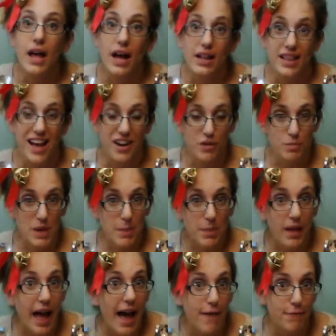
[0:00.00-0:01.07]
a lot of
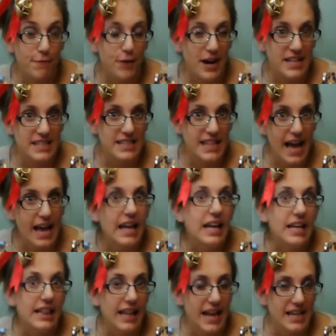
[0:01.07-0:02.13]
people have friends that
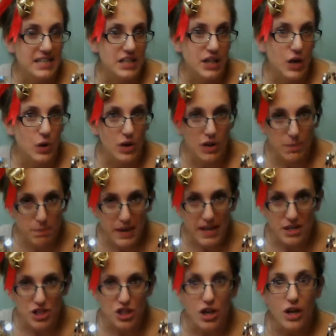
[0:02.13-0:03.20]
like to go to the
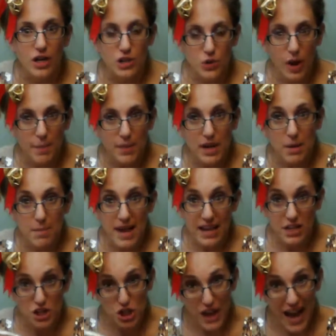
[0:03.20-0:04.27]
beach. So I'm going to make
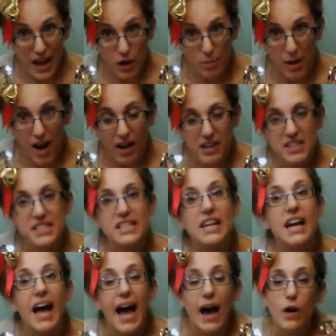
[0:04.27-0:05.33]
a shadow box
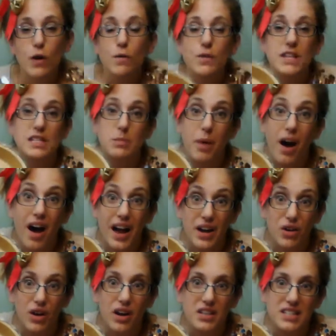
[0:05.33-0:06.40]
out of this pie
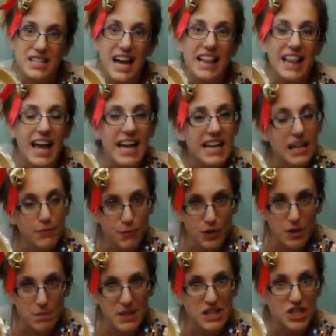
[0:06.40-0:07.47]
crust. I like it for
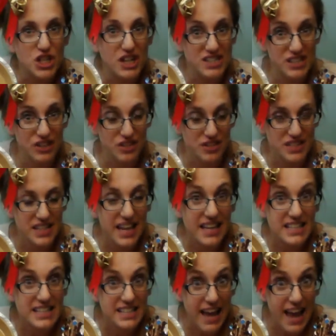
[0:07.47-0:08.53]
the beach because it looks like
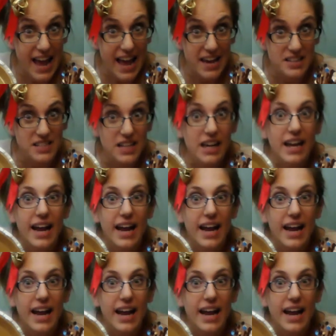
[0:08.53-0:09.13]
sand.